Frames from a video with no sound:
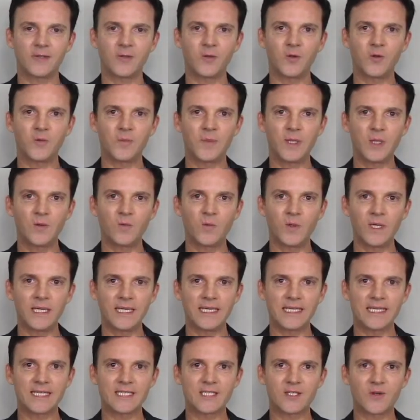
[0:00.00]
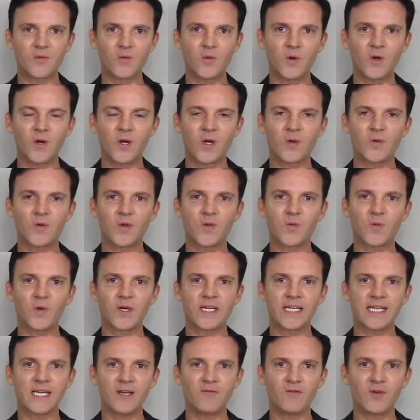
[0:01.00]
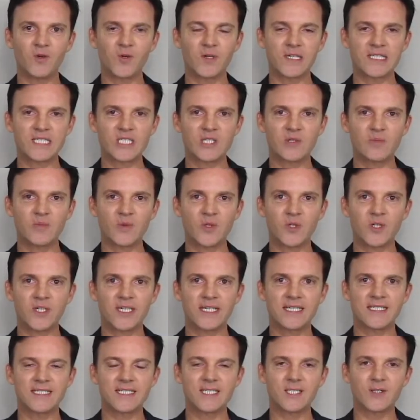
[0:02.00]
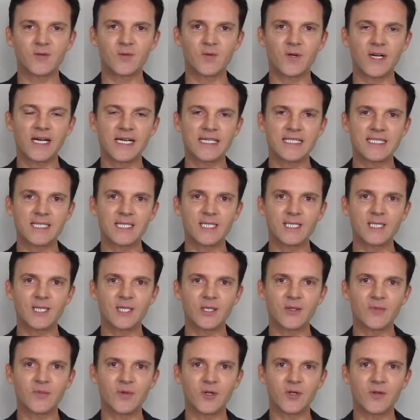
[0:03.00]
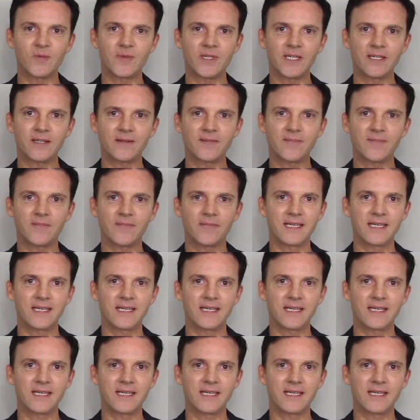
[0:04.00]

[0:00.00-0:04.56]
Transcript: or be willing to work with whatever experience arises in the moment.